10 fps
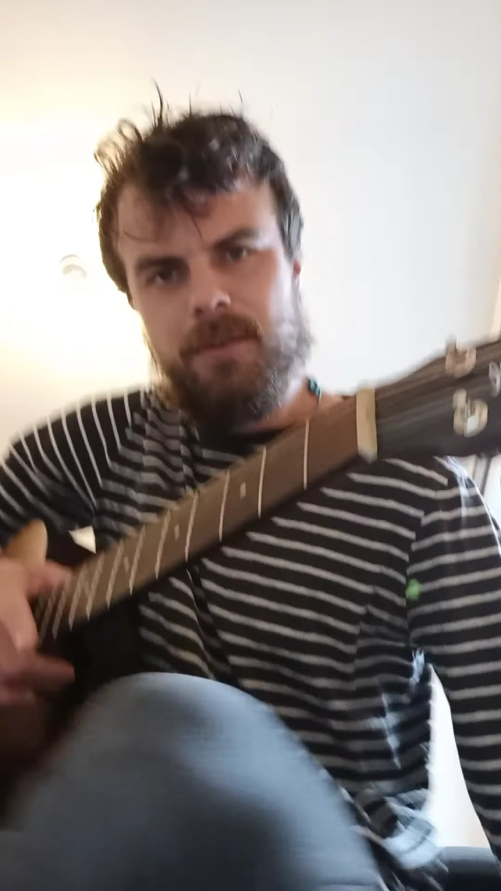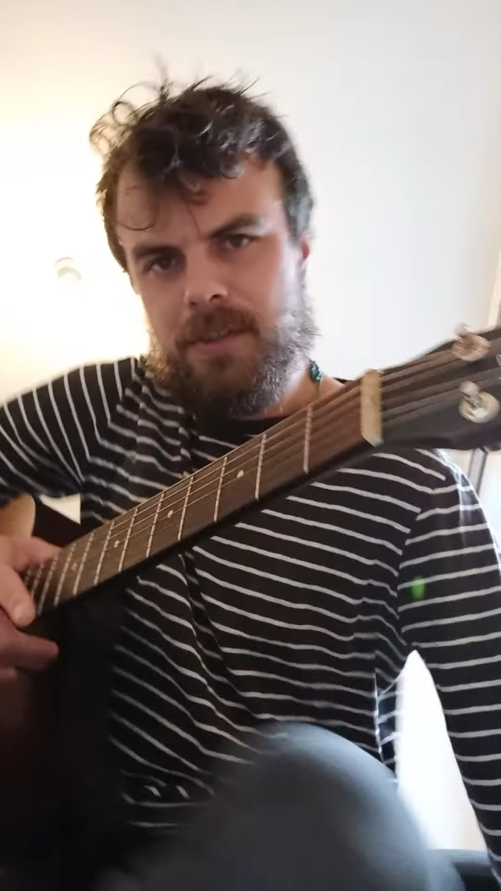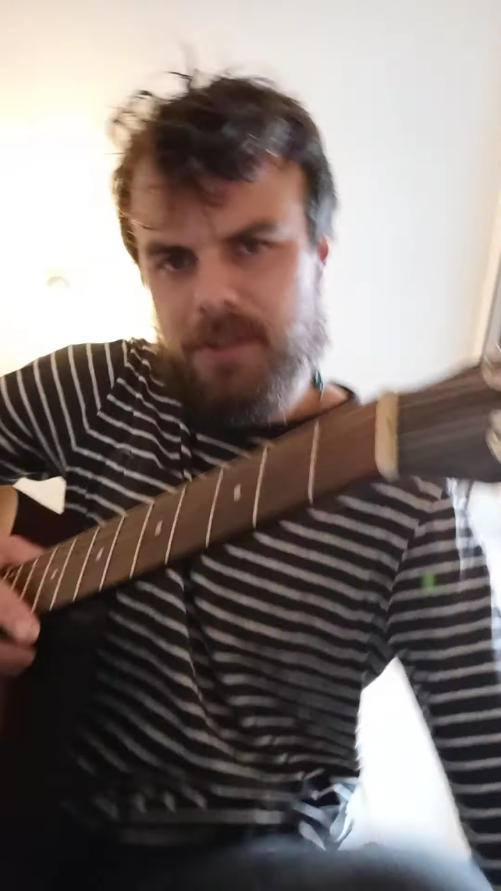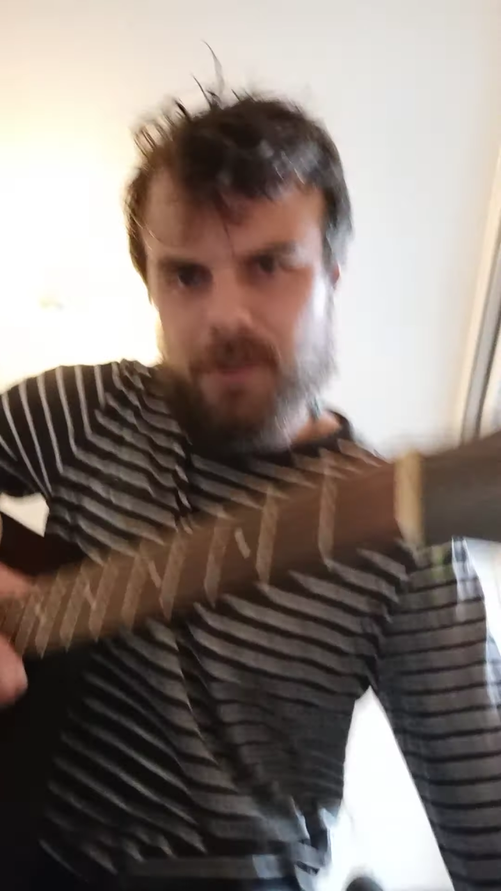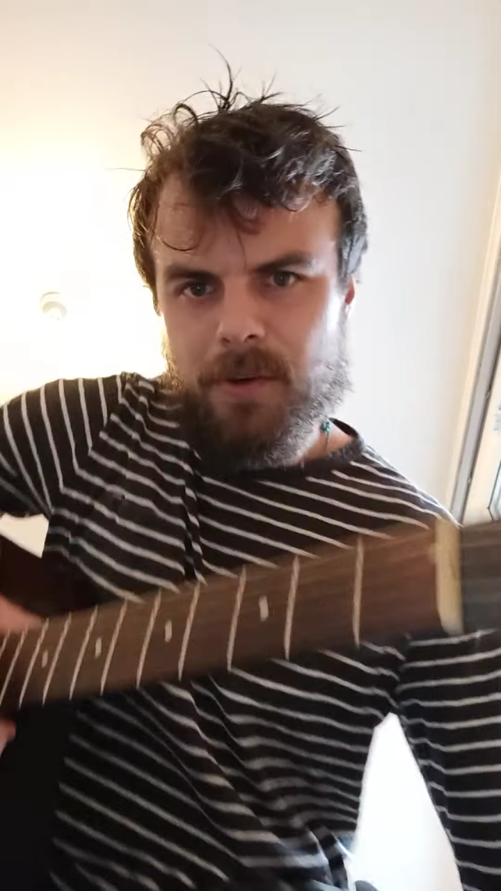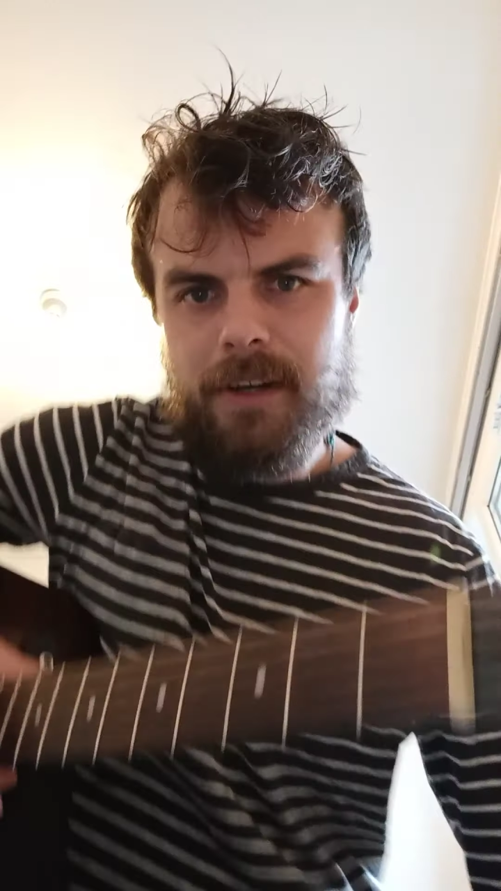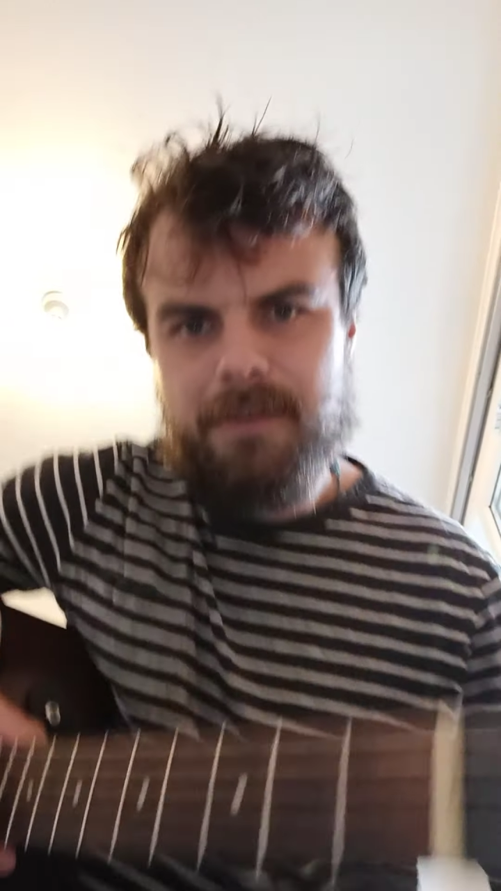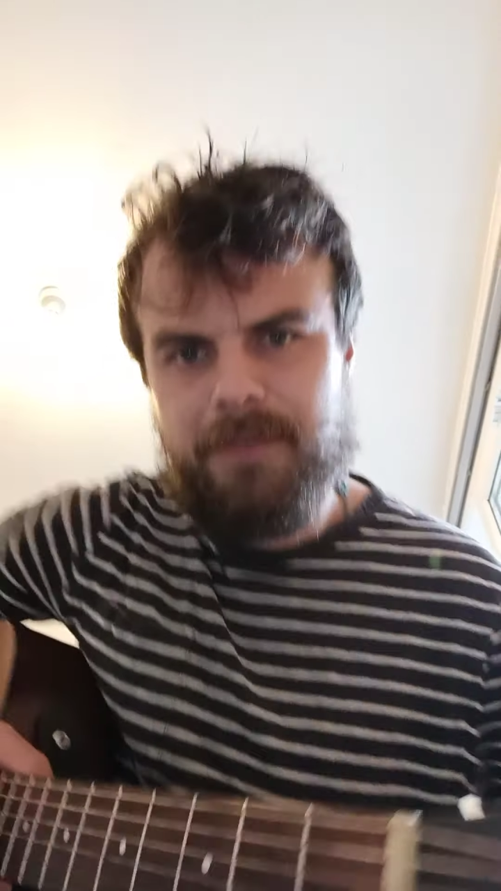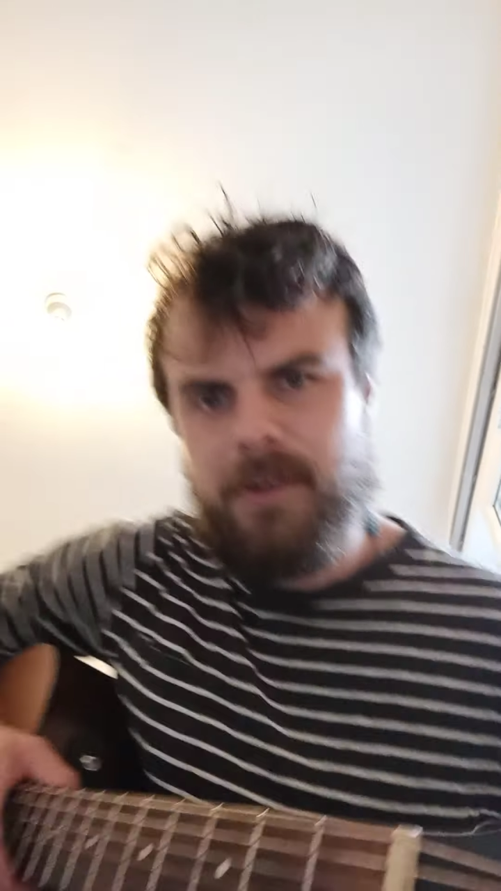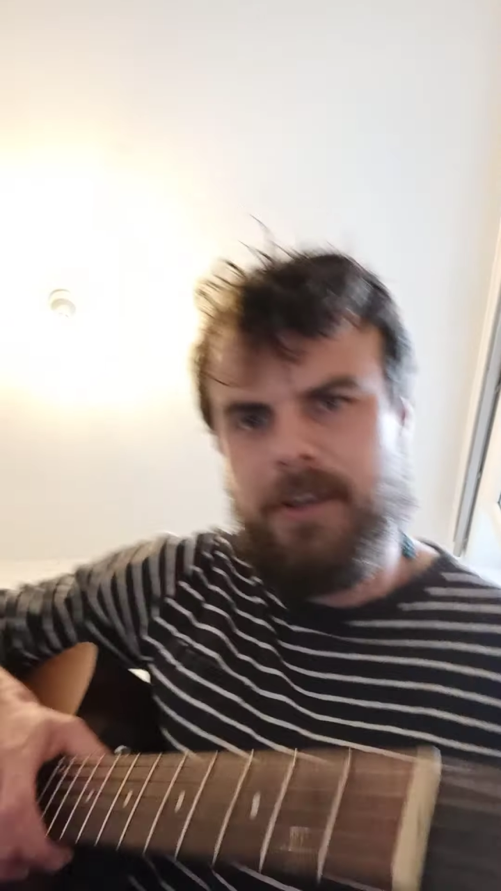tutorial
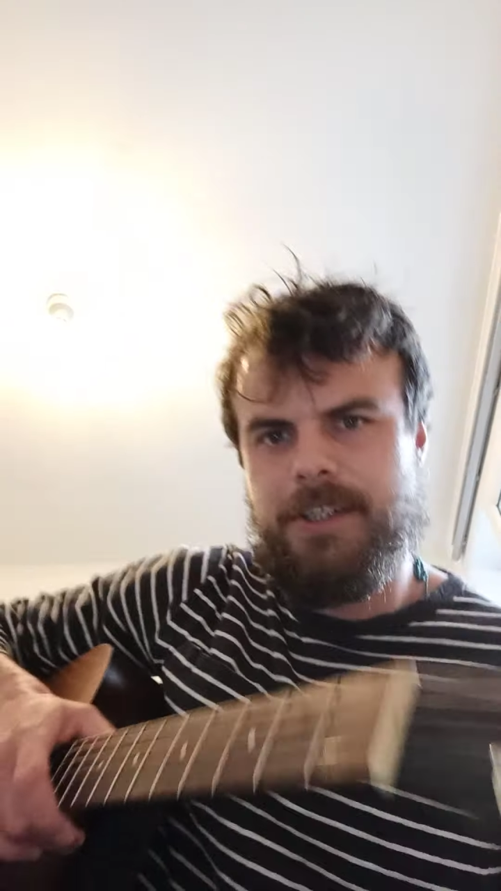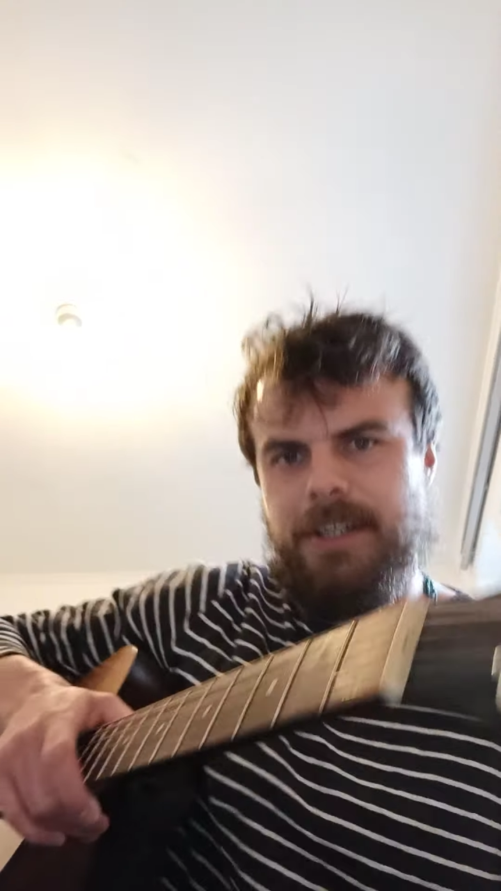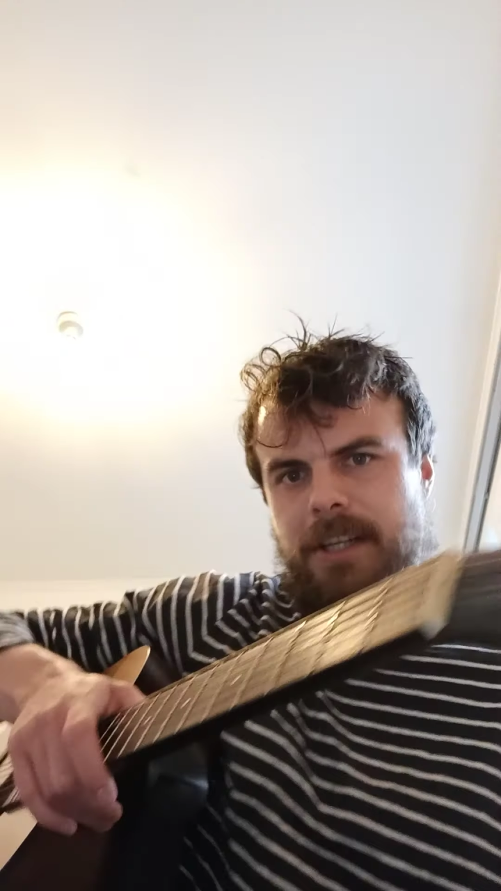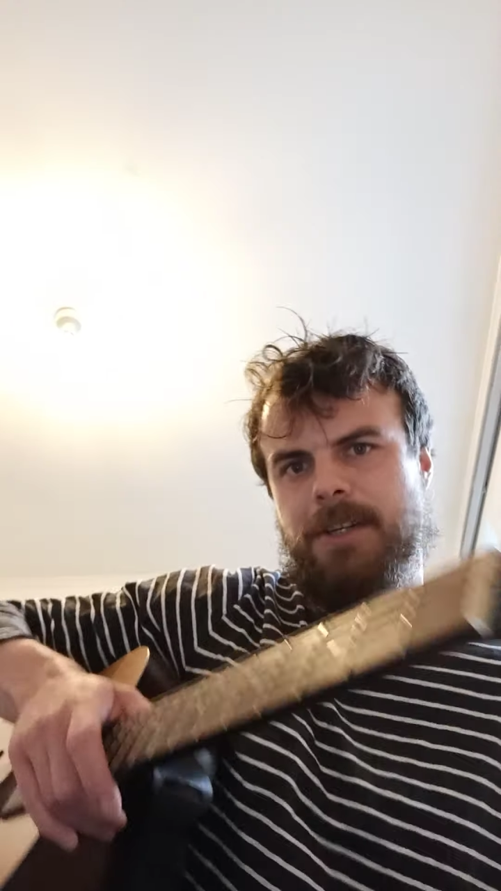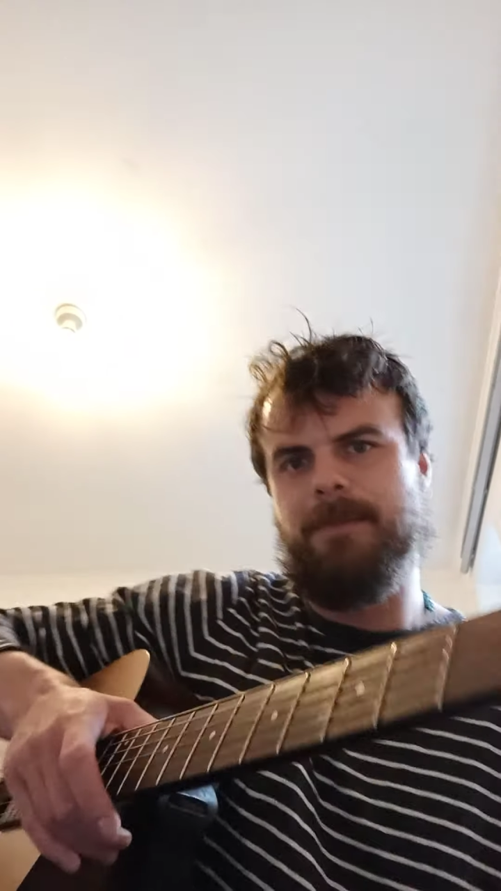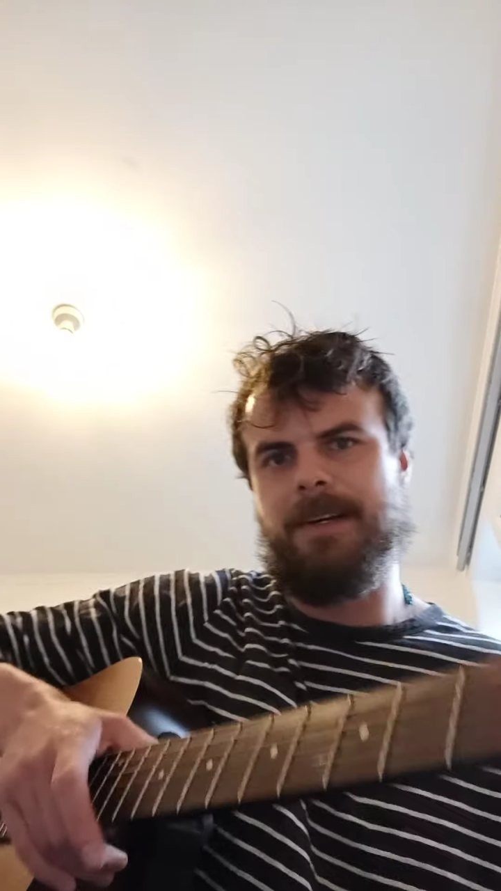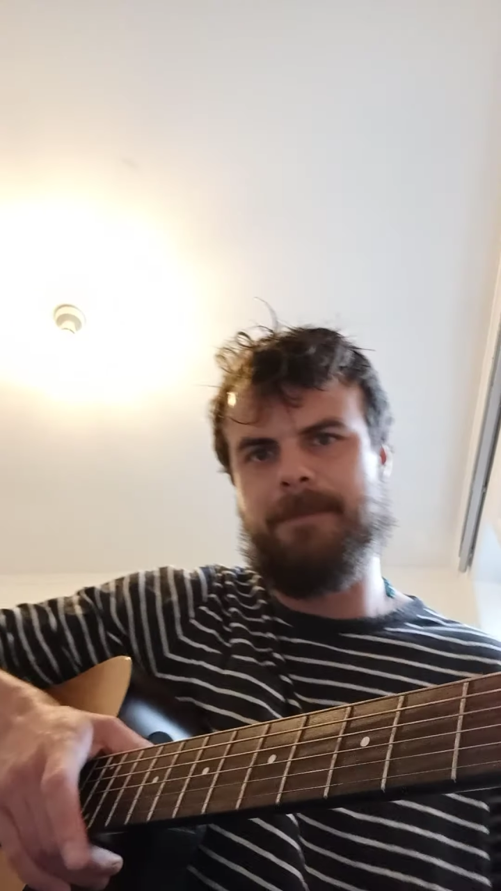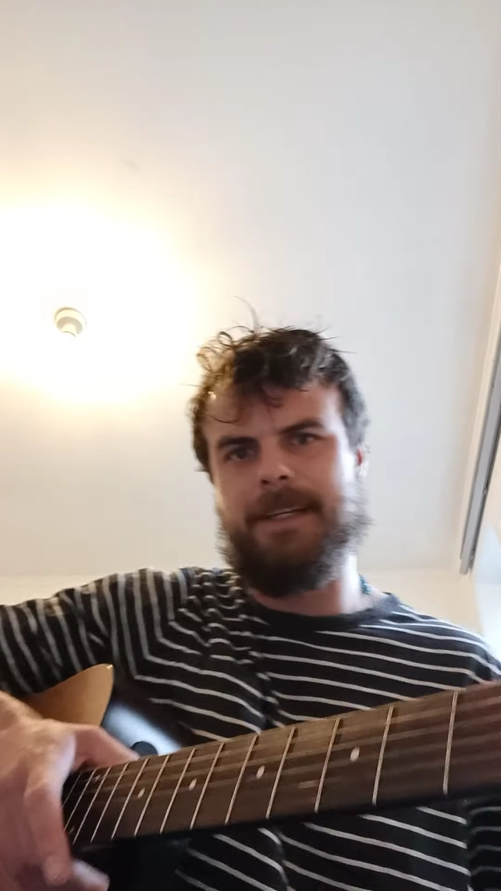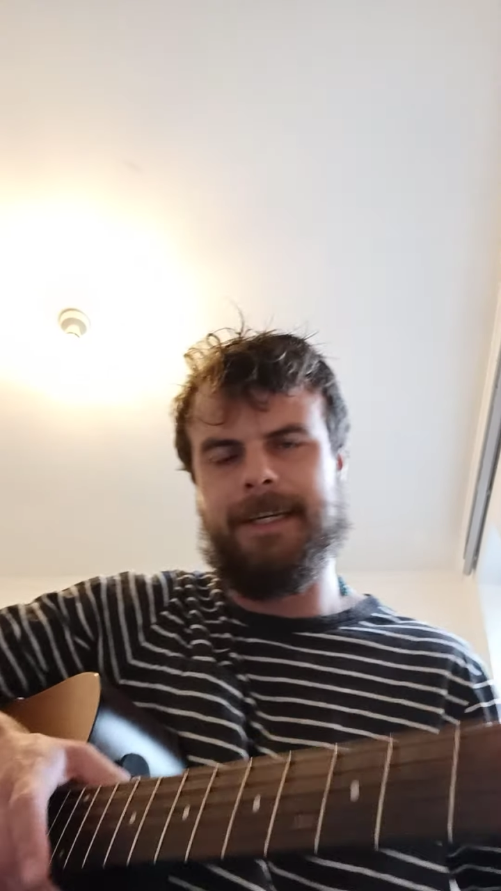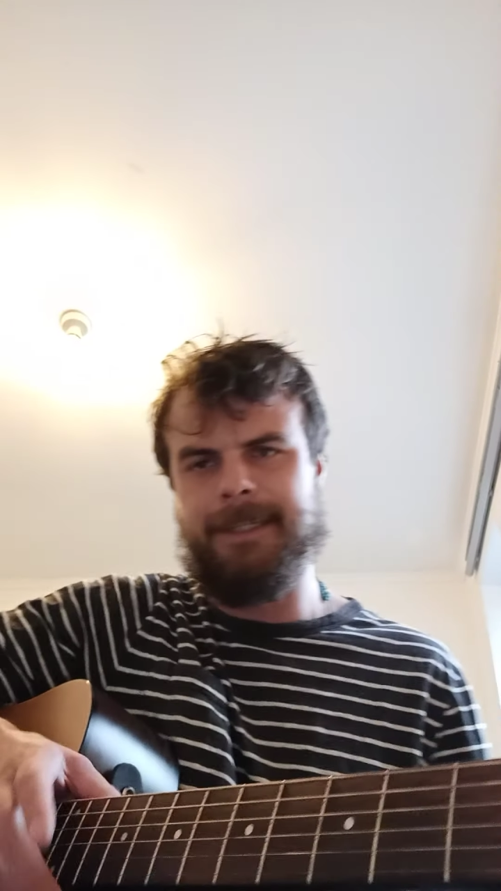for changing my
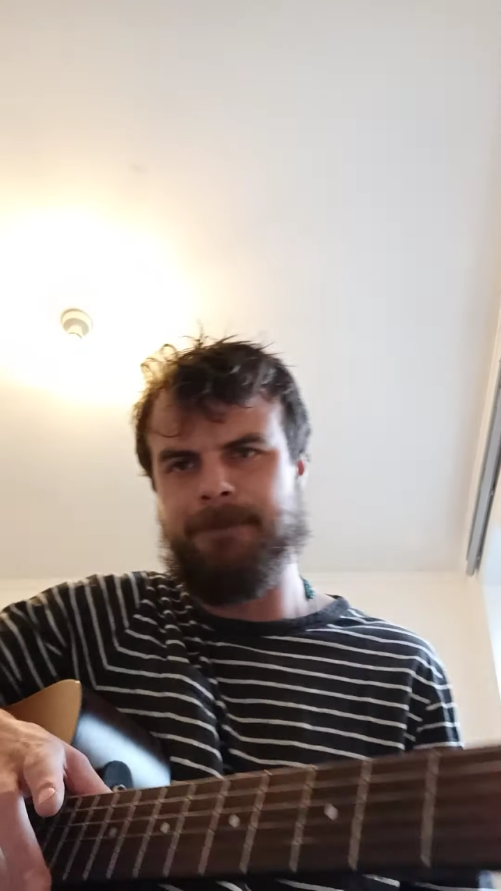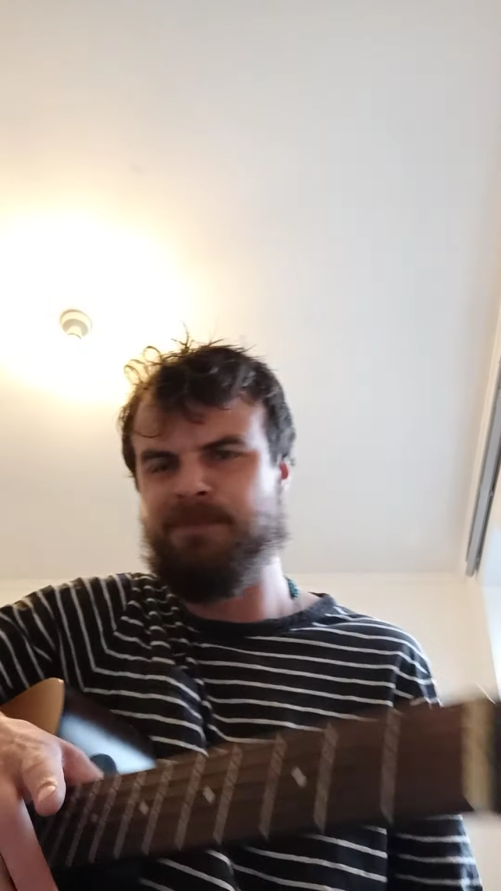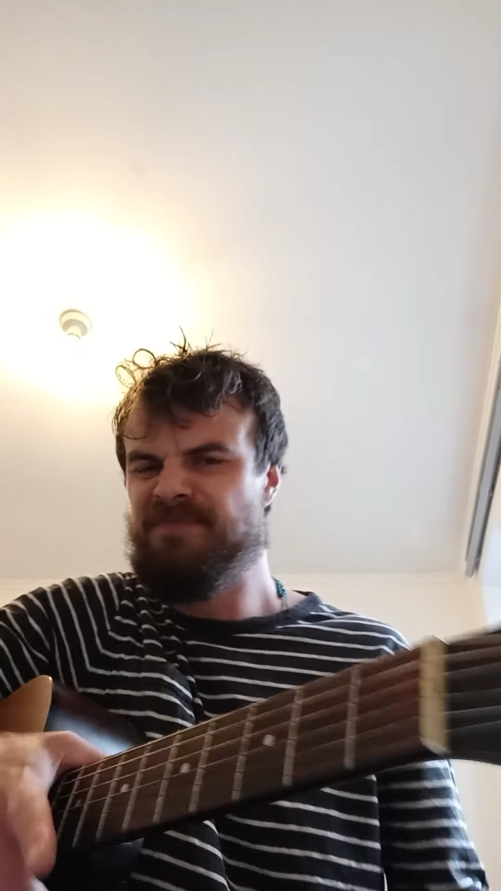mind.